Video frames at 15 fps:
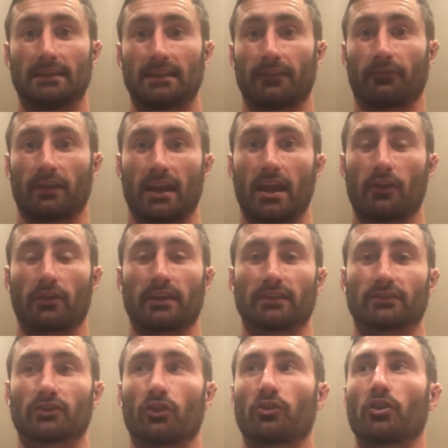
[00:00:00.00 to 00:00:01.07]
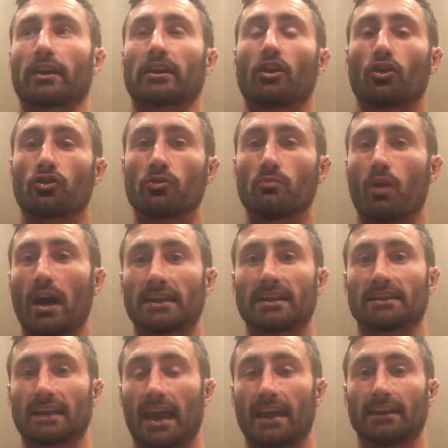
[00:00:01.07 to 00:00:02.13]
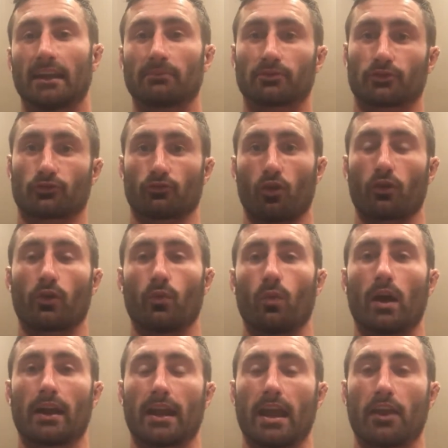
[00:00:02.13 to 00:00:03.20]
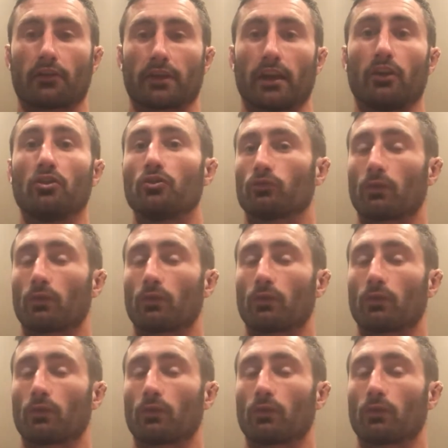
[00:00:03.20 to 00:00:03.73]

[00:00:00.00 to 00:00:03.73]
different areas. So you might just end up strong in one area